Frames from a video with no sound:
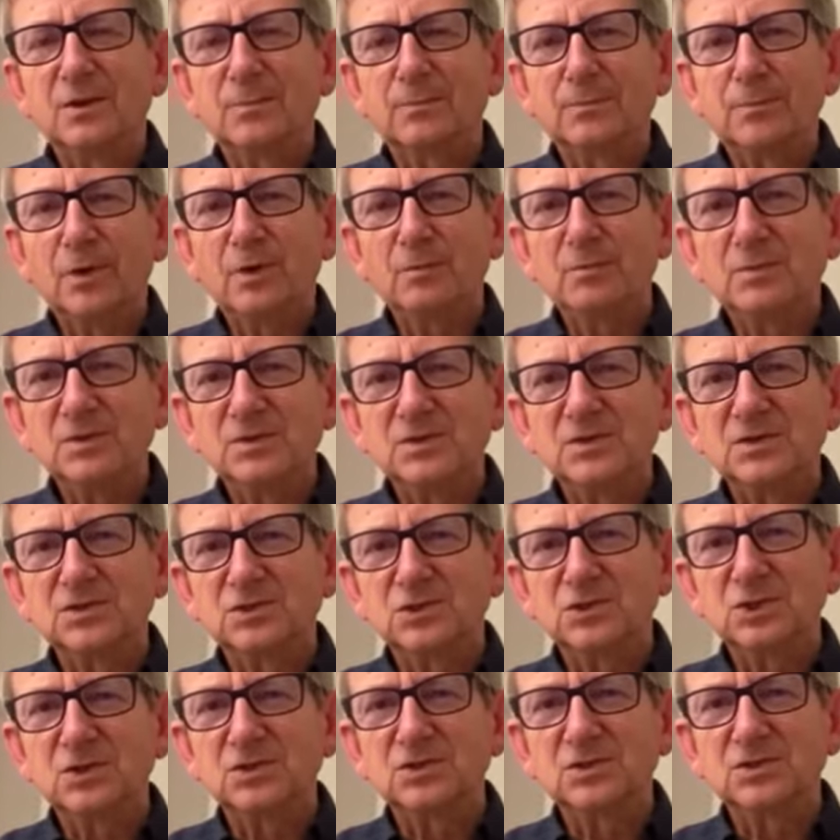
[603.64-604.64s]
the promise
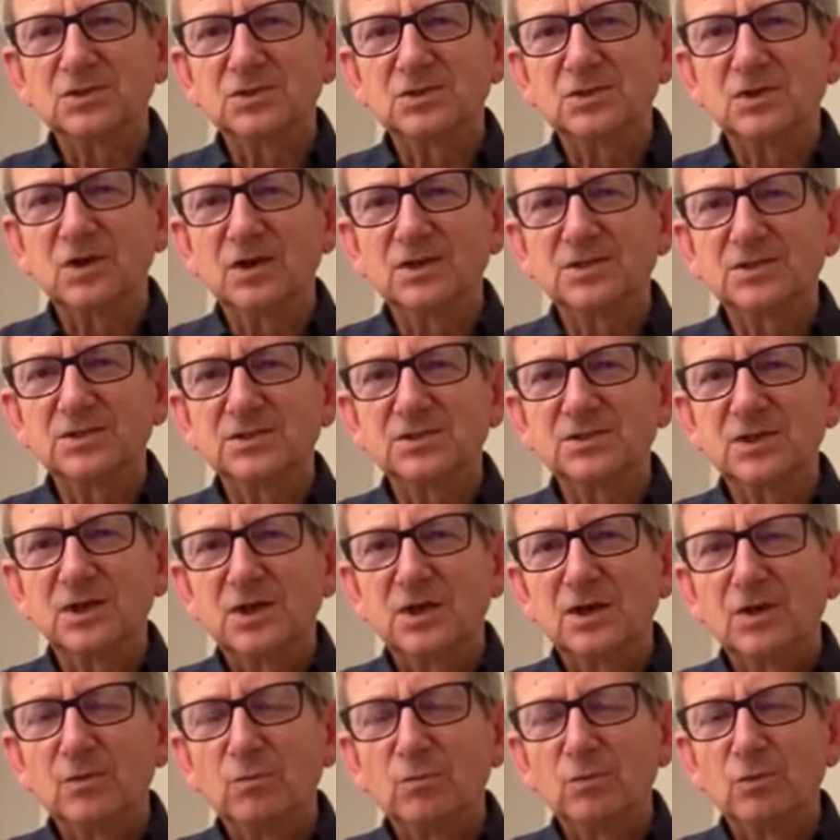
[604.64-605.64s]
that Jesus Christ
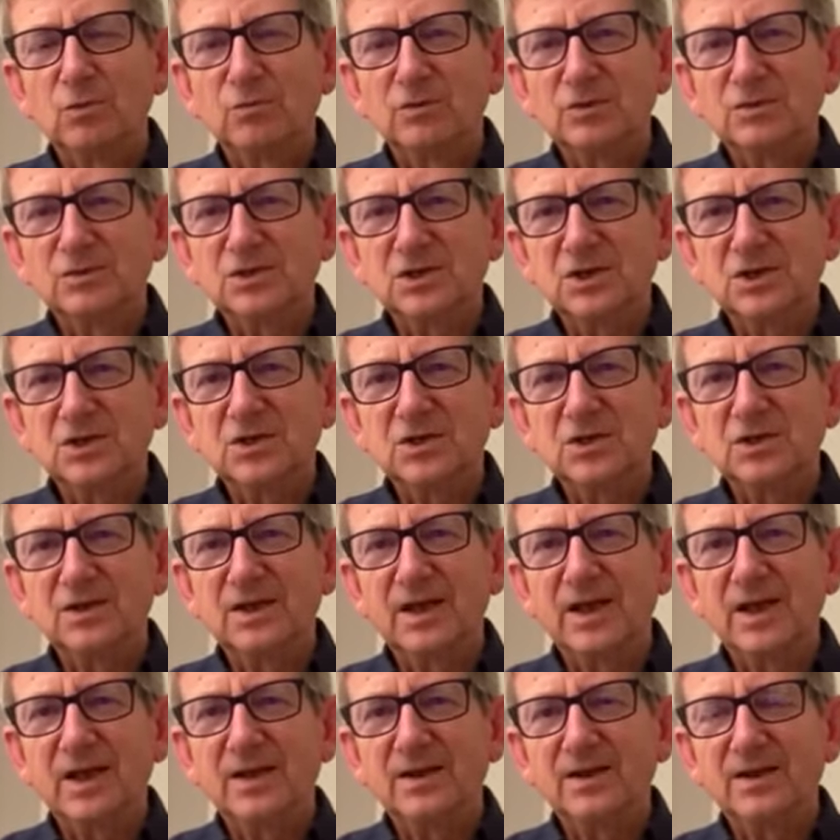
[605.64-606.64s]
will return
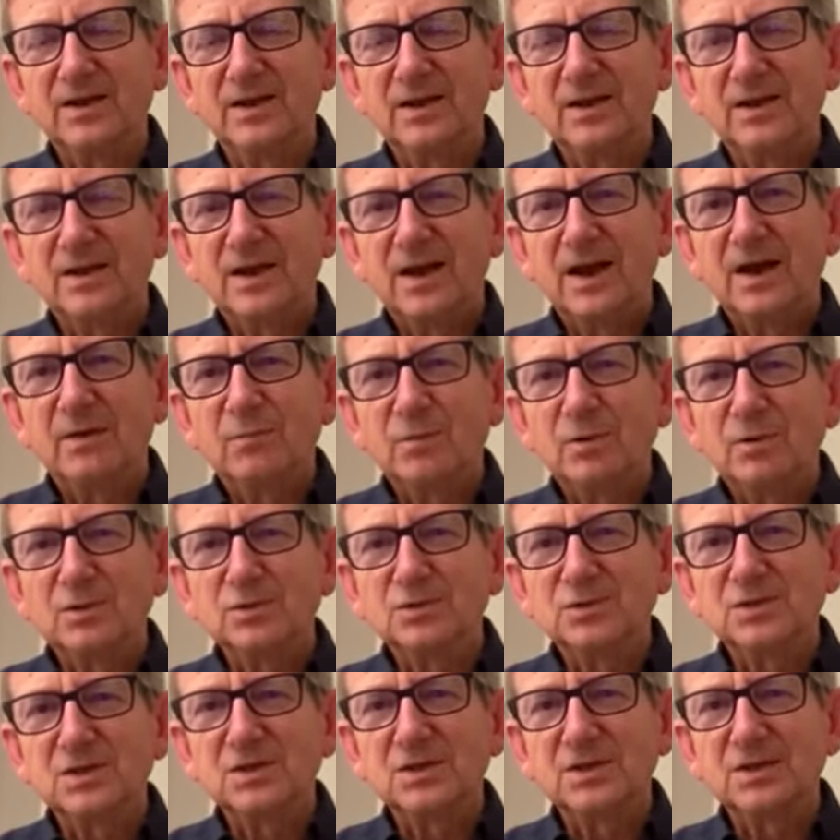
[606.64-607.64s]
again, and we will
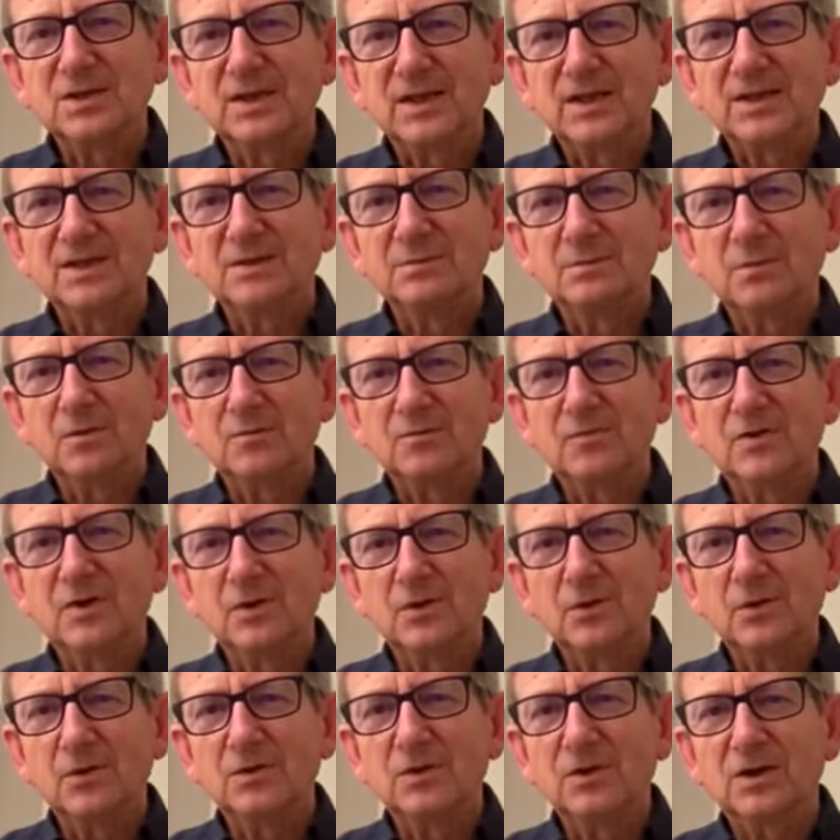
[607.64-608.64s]
see the kingdom of
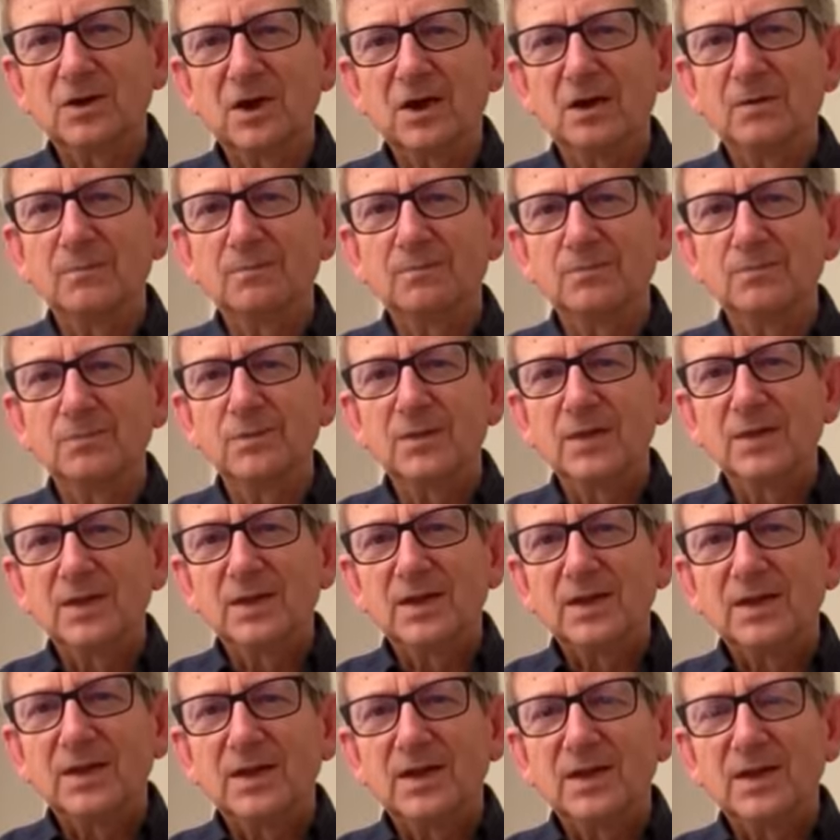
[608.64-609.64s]
God come
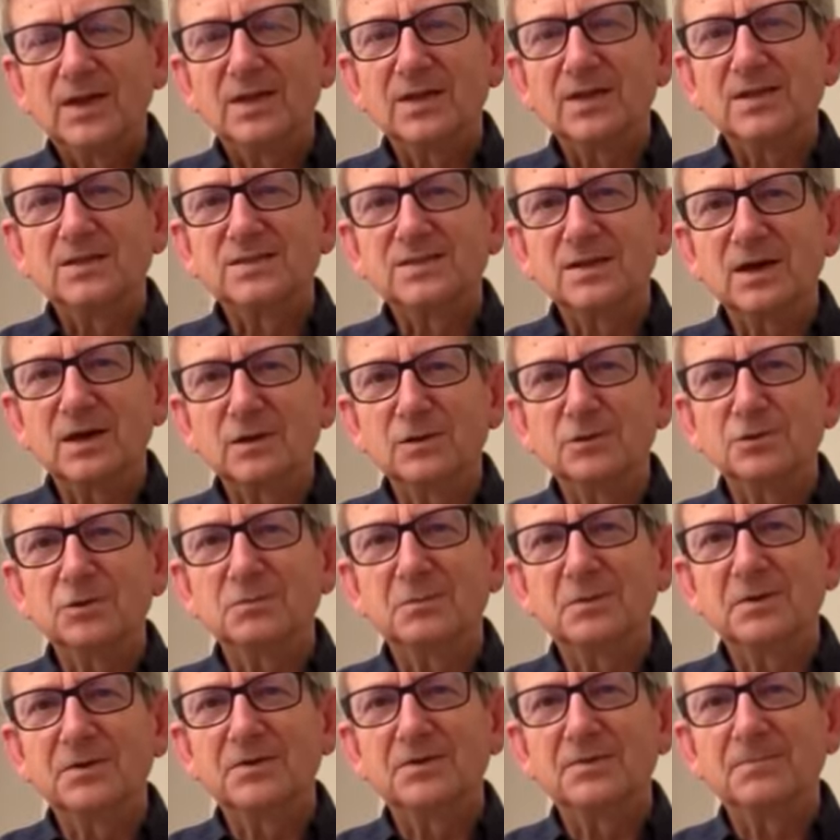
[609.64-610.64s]
in its
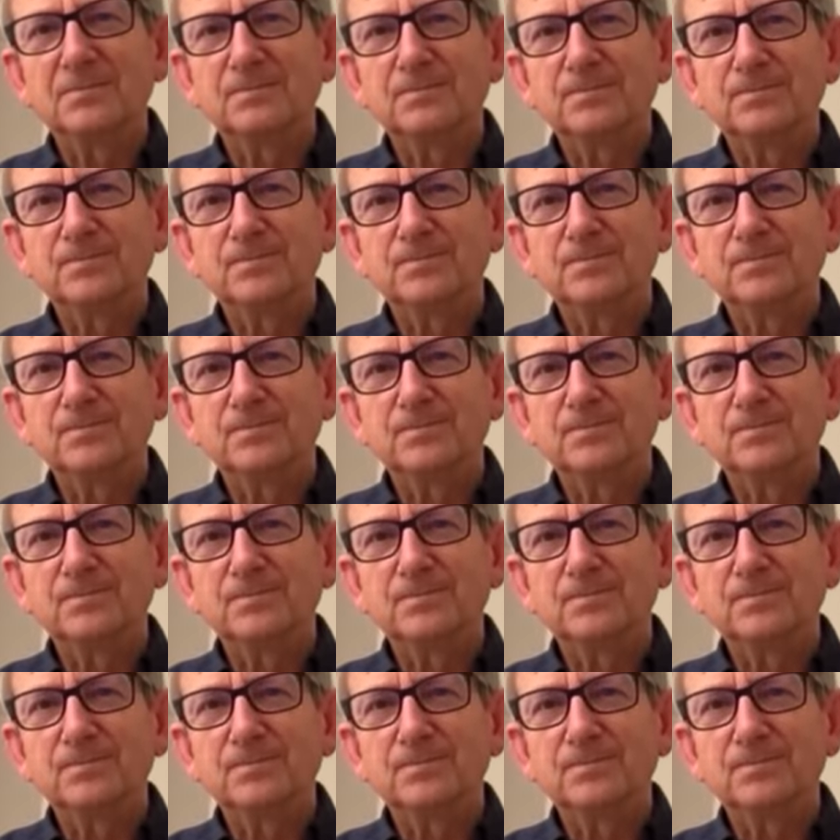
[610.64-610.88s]
ultimate.